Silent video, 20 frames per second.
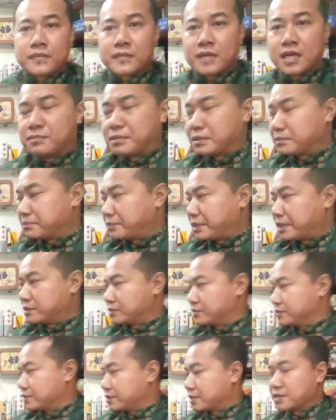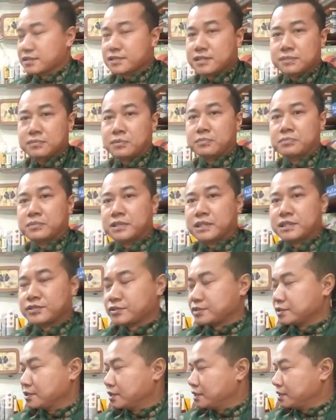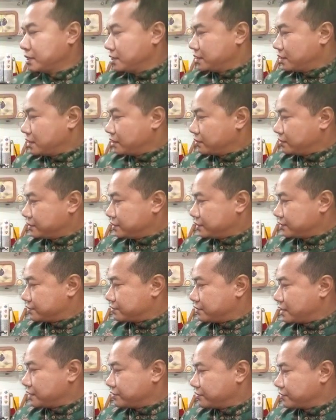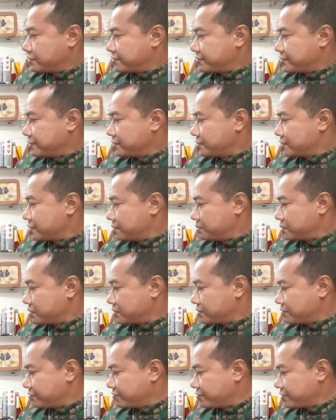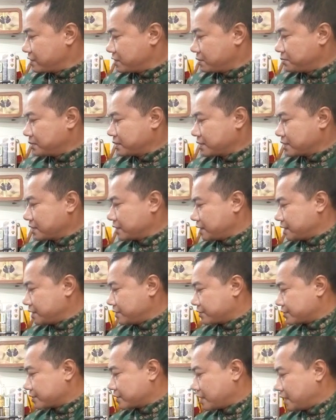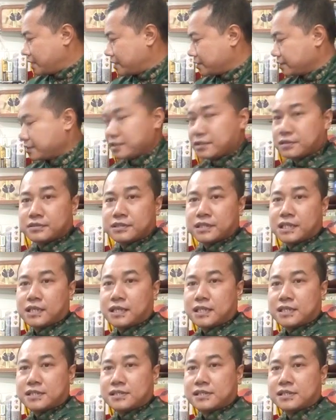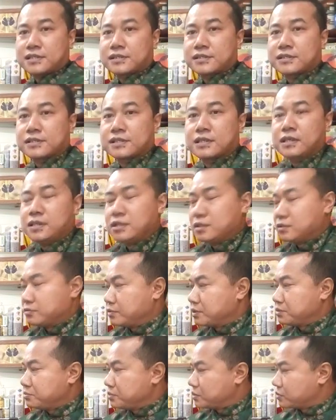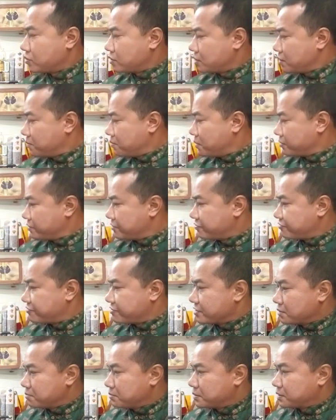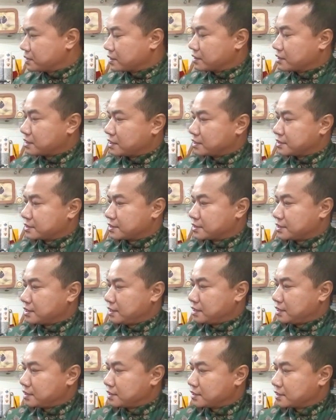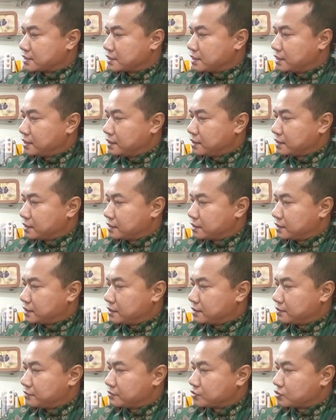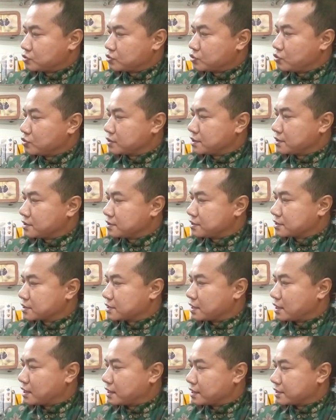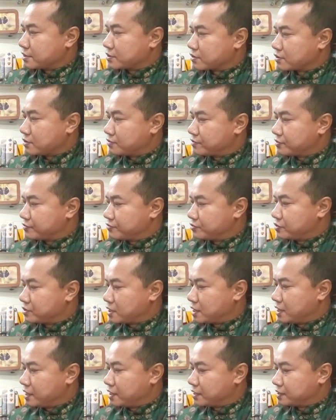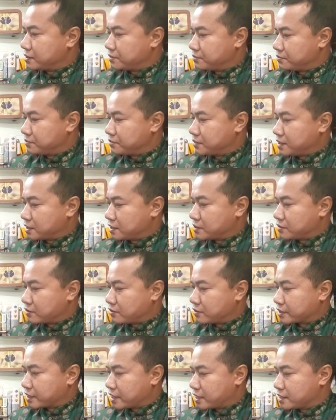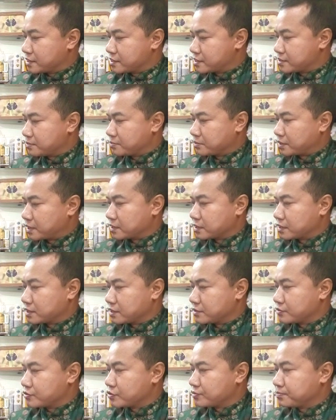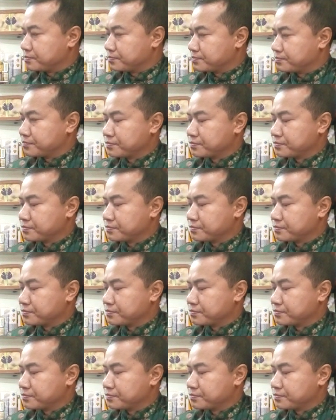coming back to the concept of needs, now let us try to differentiate between fundamental needs and the realized needs. When we talk about the fundamental needs is the total size of the food item that an organism can consume,